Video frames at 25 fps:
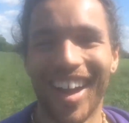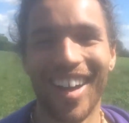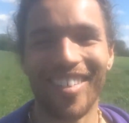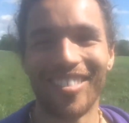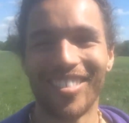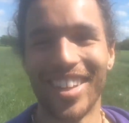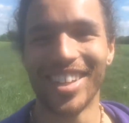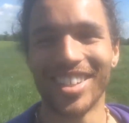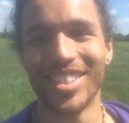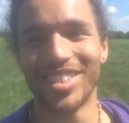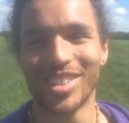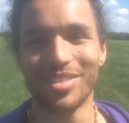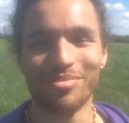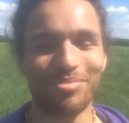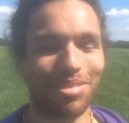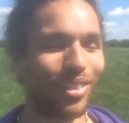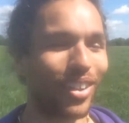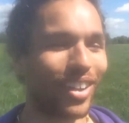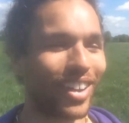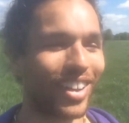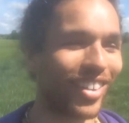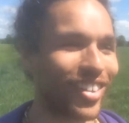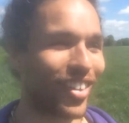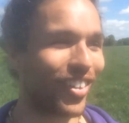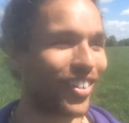I'm literally
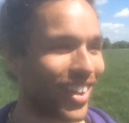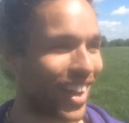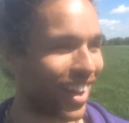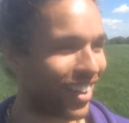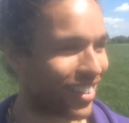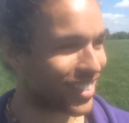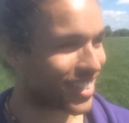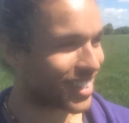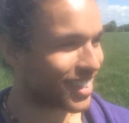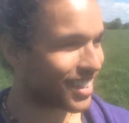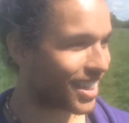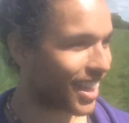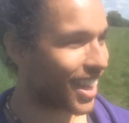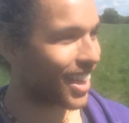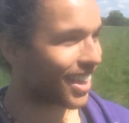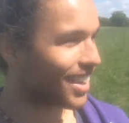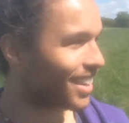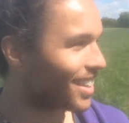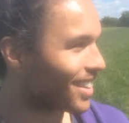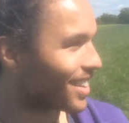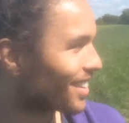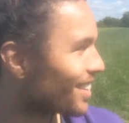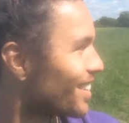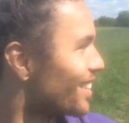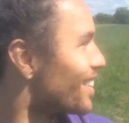pulling it all out today.